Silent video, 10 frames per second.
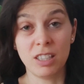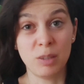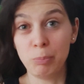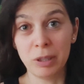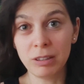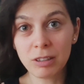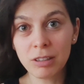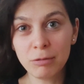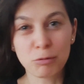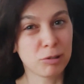is built
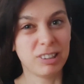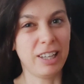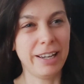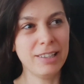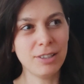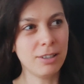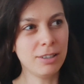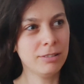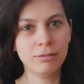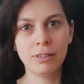of, relies
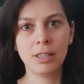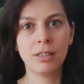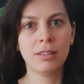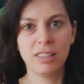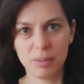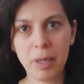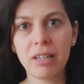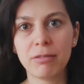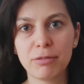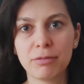on, is
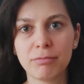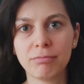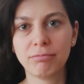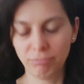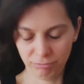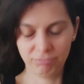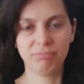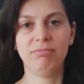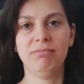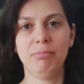made of,
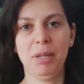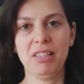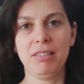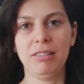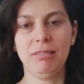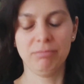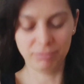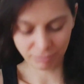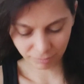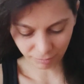basically.
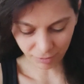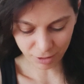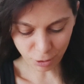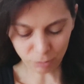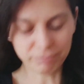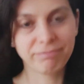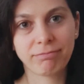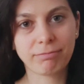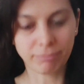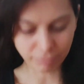So,
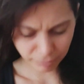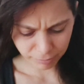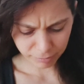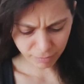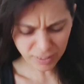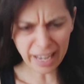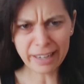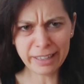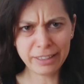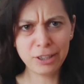
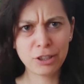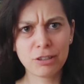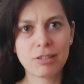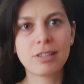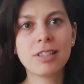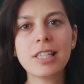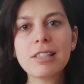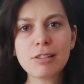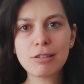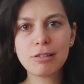I got here
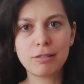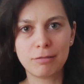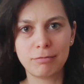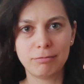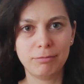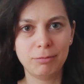six